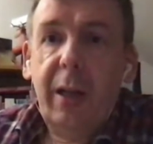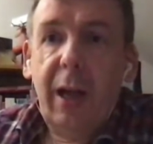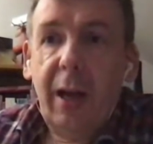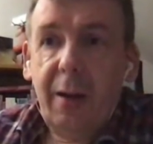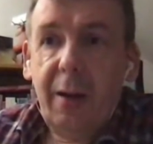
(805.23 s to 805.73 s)

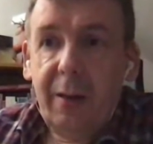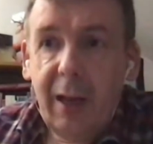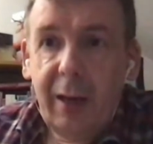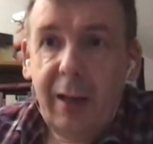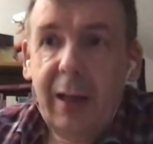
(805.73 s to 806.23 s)

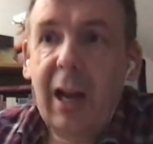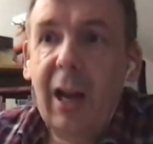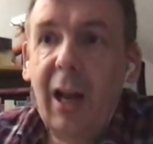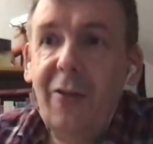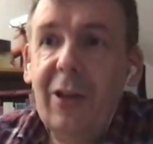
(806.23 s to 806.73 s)
including
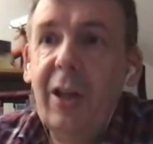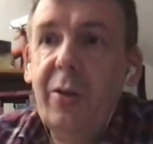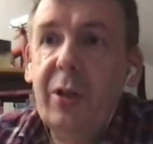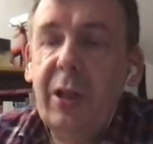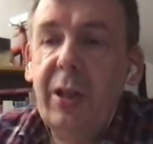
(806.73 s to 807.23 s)
the
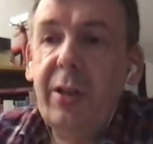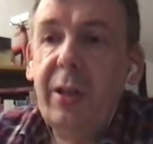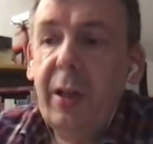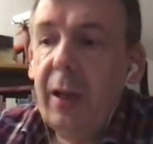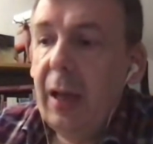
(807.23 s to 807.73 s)
gay life in
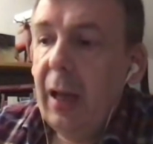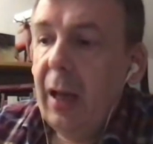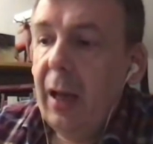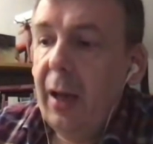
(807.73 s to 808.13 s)
those cities.